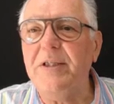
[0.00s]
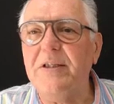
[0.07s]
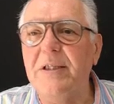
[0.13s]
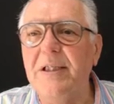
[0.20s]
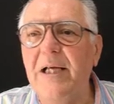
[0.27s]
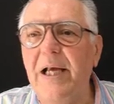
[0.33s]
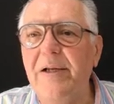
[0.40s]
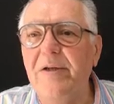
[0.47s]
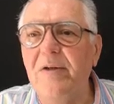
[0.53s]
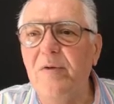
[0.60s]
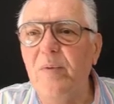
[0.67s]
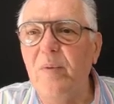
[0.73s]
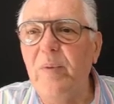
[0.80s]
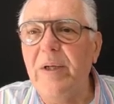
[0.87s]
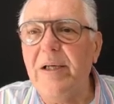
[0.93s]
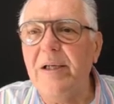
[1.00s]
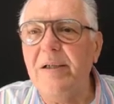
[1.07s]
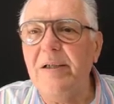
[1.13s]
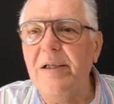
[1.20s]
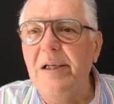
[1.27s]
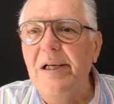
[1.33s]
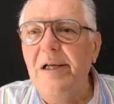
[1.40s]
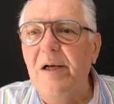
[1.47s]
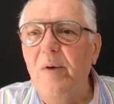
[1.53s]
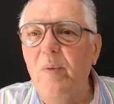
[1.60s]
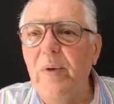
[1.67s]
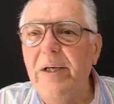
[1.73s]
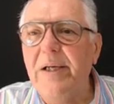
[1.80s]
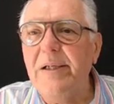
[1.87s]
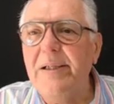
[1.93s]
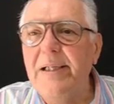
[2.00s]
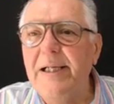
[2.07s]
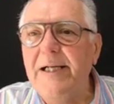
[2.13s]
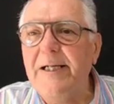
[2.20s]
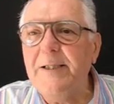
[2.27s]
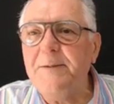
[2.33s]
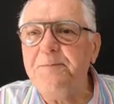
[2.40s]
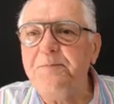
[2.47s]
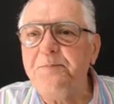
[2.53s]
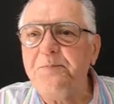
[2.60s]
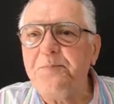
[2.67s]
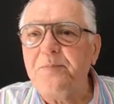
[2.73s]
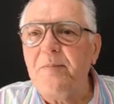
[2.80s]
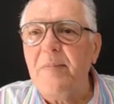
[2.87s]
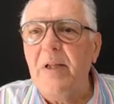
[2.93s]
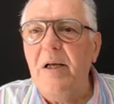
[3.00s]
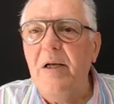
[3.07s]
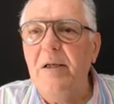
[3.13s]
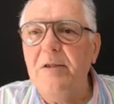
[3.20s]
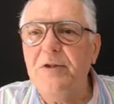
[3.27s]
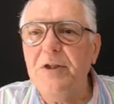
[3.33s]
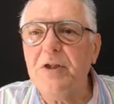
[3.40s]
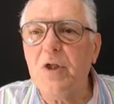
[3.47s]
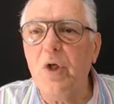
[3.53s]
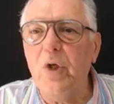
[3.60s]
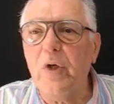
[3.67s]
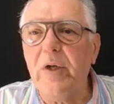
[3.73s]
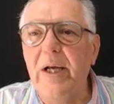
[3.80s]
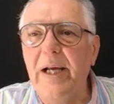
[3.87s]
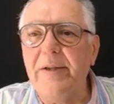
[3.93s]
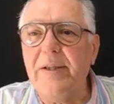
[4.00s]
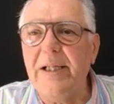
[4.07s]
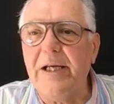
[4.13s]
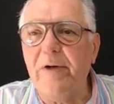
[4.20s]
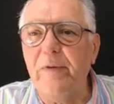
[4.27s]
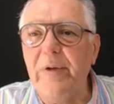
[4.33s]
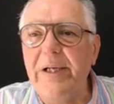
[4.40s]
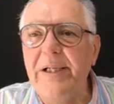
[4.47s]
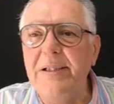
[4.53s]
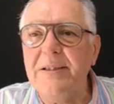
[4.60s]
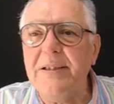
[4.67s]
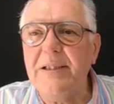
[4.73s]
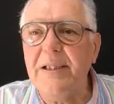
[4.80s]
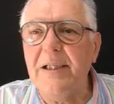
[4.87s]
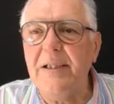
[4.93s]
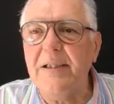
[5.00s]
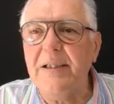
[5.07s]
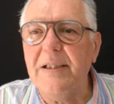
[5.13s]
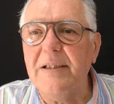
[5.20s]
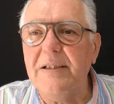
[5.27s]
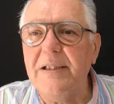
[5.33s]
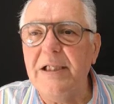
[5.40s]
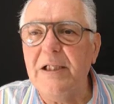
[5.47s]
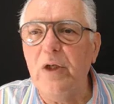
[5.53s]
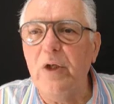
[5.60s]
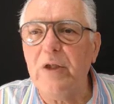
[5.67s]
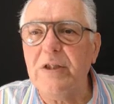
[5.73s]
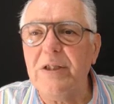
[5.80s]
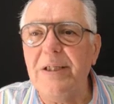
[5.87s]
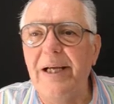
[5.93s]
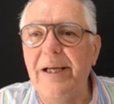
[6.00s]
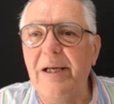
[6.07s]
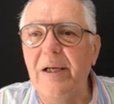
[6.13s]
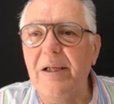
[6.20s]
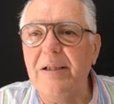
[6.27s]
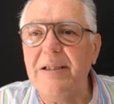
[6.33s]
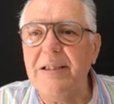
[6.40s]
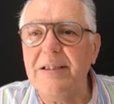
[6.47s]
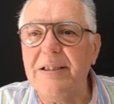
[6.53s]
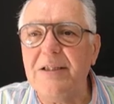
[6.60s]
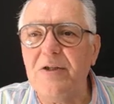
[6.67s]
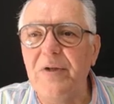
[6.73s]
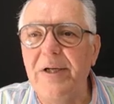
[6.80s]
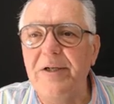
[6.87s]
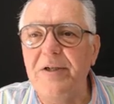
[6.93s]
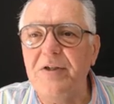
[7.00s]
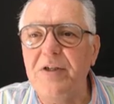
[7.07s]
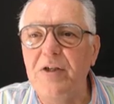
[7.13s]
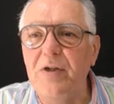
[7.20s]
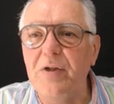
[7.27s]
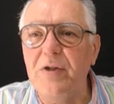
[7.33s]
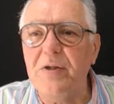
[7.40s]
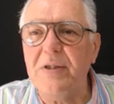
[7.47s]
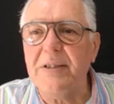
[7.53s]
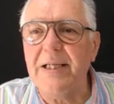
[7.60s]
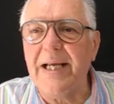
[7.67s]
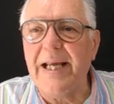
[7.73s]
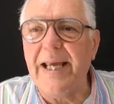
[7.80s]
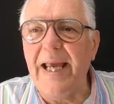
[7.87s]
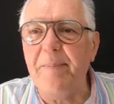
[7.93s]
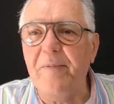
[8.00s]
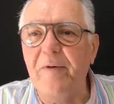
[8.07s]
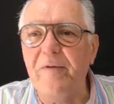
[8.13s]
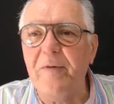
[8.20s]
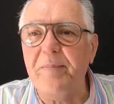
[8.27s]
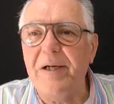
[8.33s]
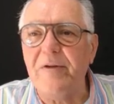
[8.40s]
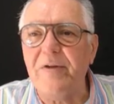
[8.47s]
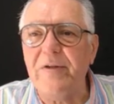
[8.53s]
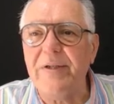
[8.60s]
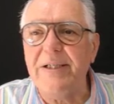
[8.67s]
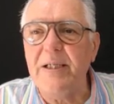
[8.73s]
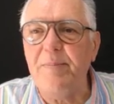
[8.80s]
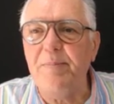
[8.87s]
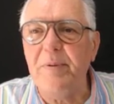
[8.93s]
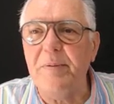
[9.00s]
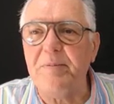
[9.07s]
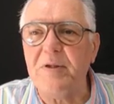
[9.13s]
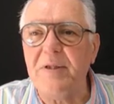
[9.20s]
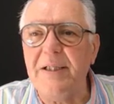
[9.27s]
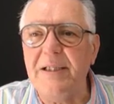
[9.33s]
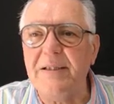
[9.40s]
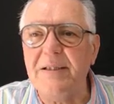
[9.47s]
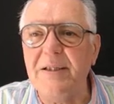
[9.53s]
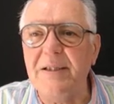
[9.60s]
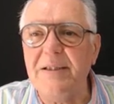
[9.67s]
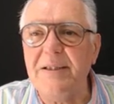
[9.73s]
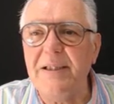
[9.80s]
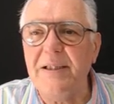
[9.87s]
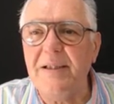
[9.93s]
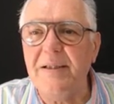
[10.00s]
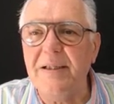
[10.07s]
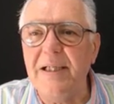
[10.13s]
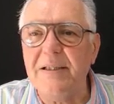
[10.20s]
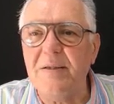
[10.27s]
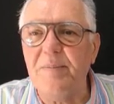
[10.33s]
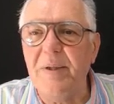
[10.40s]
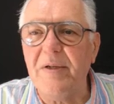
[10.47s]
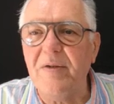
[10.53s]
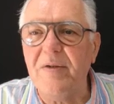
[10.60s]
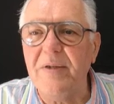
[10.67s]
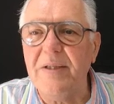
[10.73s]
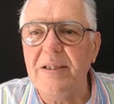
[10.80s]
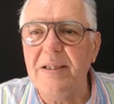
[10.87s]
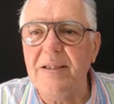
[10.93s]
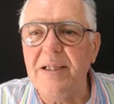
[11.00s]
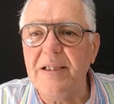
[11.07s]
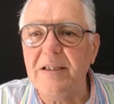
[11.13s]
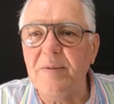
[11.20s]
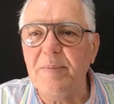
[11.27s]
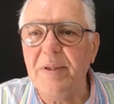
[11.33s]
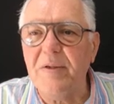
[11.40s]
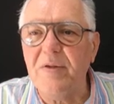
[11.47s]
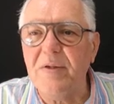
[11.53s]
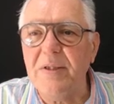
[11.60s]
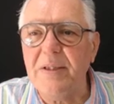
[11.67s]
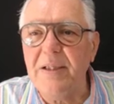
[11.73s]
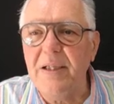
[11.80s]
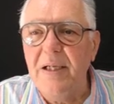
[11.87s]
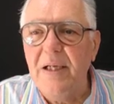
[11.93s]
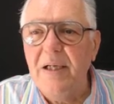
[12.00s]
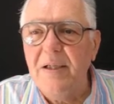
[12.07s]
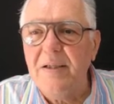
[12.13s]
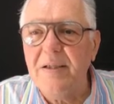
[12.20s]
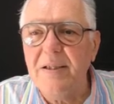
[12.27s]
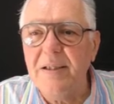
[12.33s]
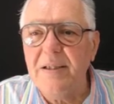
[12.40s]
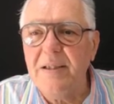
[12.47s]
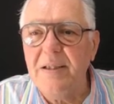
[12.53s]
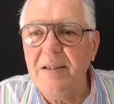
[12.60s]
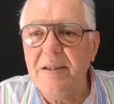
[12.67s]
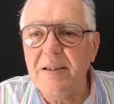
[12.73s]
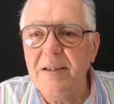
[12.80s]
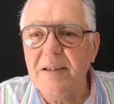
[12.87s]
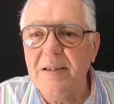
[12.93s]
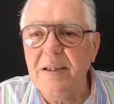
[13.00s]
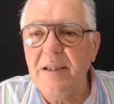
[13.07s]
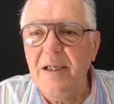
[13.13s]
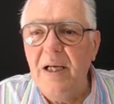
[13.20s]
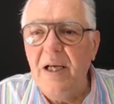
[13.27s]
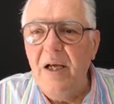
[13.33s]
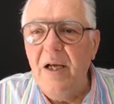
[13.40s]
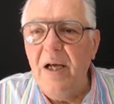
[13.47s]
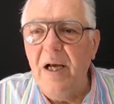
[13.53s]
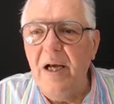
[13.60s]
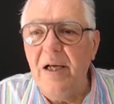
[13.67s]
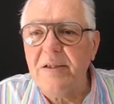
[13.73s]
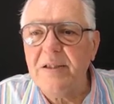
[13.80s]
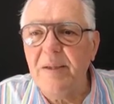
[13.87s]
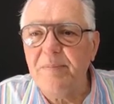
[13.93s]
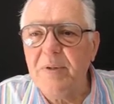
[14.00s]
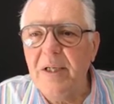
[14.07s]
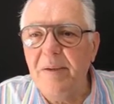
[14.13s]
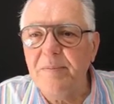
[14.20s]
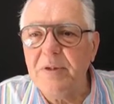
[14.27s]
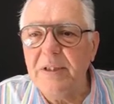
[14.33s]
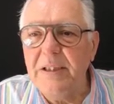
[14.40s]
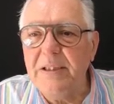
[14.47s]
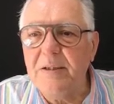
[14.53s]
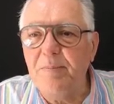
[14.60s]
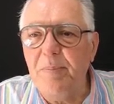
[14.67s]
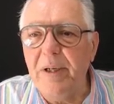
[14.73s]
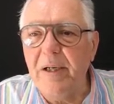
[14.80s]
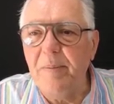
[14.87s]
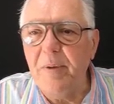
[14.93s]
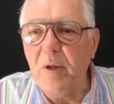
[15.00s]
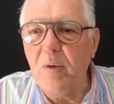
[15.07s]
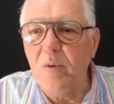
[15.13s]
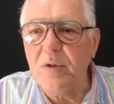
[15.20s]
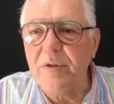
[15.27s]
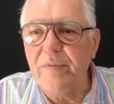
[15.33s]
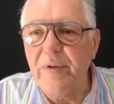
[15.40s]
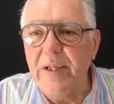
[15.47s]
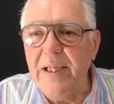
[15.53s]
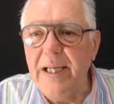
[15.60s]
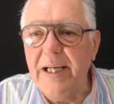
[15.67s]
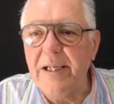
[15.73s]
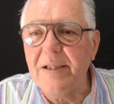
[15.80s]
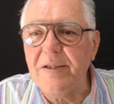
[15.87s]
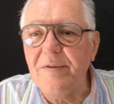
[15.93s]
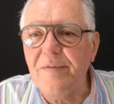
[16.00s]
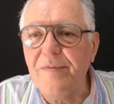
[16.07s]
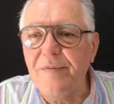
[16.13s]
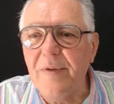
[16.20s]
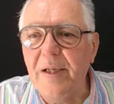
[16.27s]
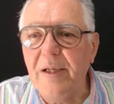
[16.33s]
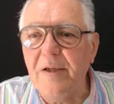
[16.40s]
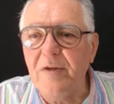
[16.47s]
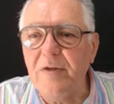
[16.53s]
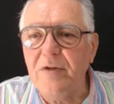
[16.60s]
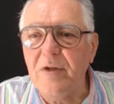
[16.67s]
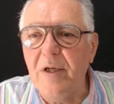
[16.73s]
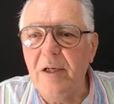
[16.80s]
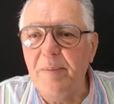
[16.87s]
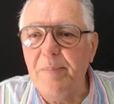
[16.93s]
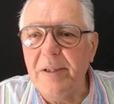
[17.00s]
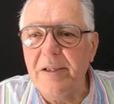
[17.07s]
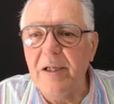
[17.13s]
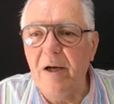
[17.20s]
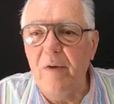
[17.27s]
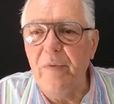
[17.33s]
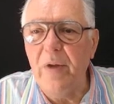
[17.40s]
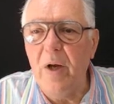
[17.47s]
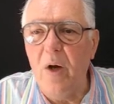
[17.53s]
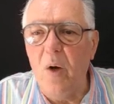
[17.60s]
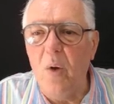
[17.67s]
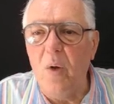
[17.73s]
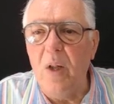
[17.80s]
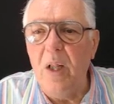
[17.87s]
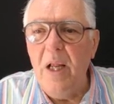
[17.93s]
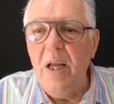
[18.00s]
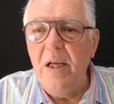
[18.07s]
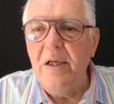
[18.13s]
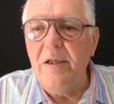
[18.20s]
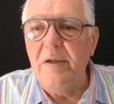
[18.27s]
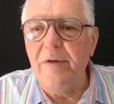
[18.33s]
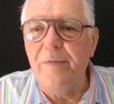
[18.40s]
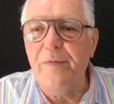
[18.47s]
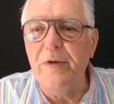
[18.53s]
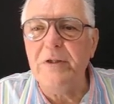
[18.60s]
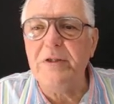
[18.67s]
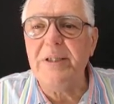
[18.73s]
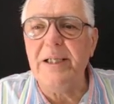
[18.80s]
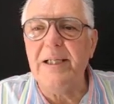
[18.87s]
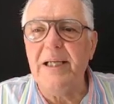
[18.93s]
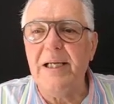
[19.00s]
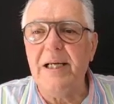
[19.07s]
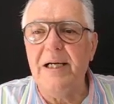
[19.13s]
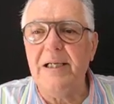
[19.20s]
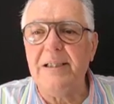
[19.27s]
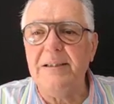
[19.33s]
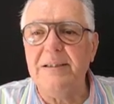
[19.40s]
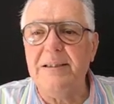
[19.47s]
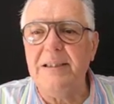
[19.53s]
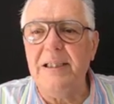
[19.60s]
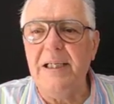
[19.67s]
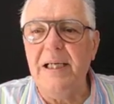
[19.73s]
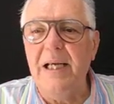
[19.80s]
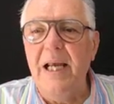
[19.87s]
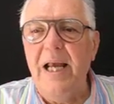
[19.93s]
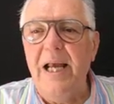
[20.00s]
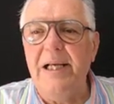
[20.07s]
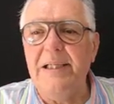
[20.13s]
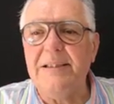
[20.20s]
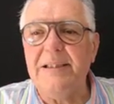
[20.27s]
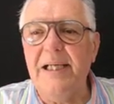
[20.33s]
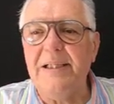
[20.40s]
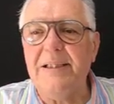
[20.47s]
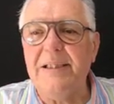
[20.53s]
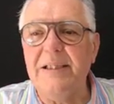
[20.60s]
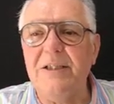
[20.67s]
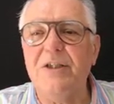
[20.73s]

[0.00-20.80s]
is, and we can we can um, just look at the greens here. It looks like this strategy uses a gap of about thirty pips. There's thirty, that's about thirty, that's about thirty, thirty, thirty. Uh, sometimes it's bigger because of the negative, uh, you but on the whole, the first thing that I can see is that this